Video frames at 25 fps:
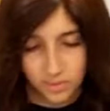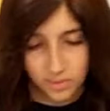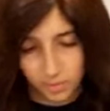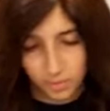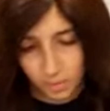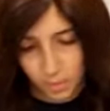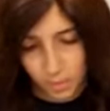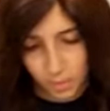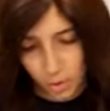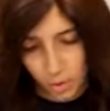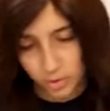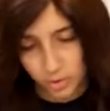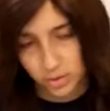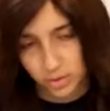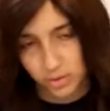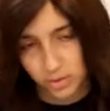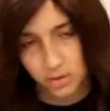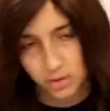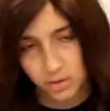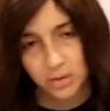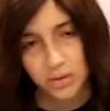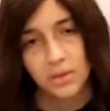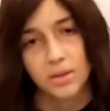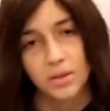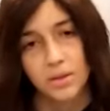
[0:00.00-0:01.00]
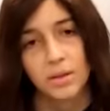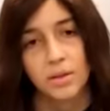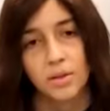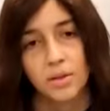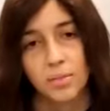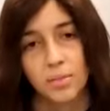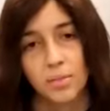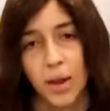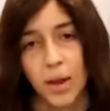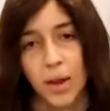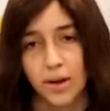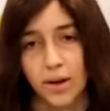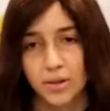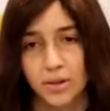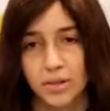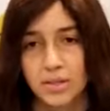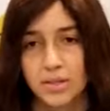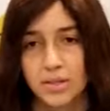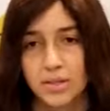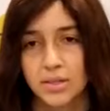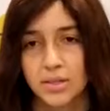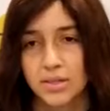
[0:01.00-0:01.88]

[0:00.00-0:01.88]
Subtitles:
both parents